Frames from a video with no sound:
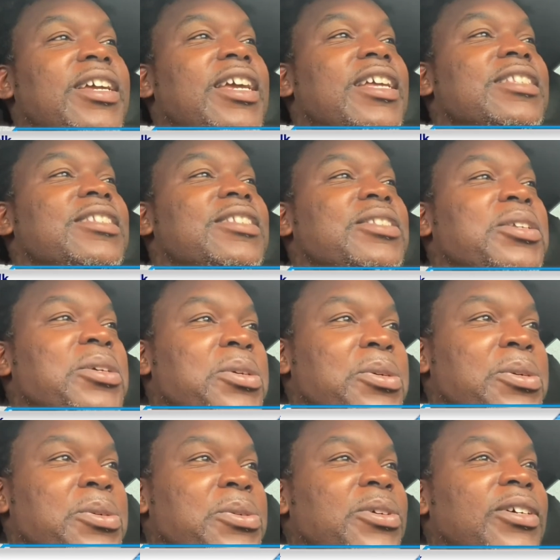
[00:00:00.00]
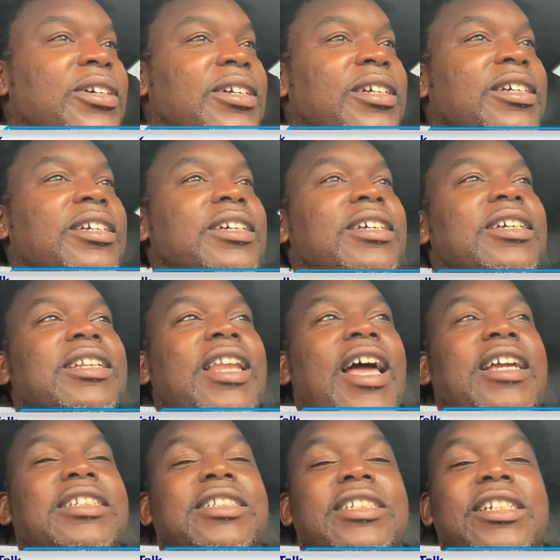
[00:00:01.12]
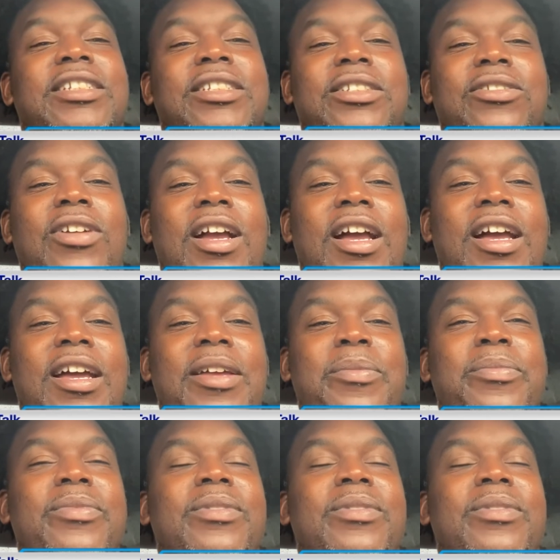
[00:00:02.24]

is to like, share, subscribe.